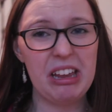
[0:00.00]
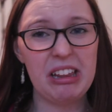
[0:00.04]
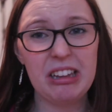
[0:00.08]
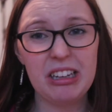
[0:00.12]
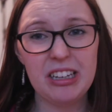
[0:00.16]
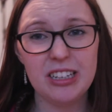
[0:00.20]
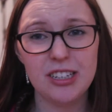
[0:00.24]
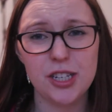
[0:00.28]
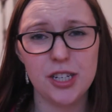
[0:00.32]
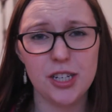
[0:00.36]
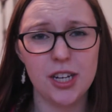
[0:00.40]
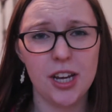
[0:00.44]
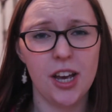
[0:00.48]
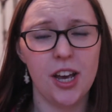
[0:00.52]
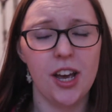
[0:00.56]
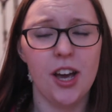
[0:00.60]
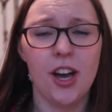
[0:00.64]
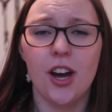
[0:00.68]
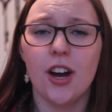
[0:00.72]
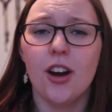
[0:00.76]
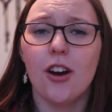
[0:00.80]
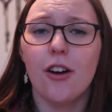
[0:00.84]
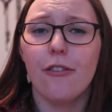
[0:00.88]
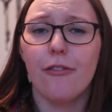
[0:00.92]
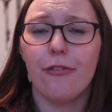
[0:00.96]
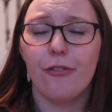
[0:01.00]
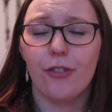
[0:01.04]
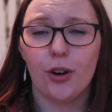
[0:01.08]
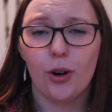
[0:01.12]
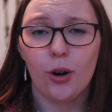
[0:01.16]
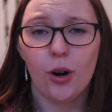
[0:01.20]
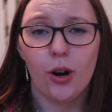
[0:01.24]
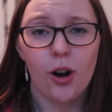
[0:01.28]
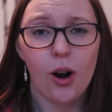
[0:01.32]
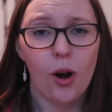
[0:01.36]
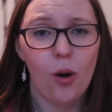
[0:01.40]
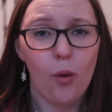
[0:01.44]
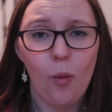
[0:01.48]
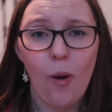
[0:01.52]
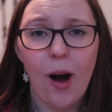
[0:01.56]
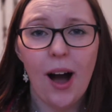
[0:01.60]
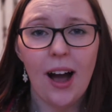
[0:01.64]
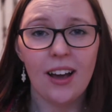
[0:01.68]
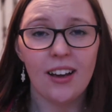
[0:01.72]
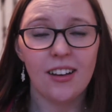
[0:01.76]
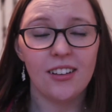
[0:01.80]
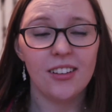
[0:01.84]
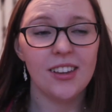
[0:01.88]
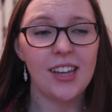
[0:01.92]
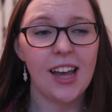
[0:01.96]
at least for a
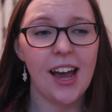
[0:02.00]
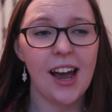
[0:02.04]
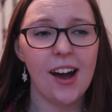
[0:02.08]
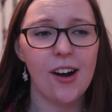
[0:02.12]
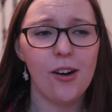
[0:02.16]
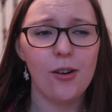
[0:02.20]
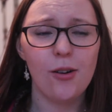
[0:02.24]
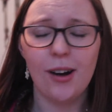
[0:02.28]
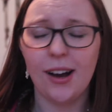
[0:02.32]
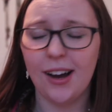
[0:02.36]
while now.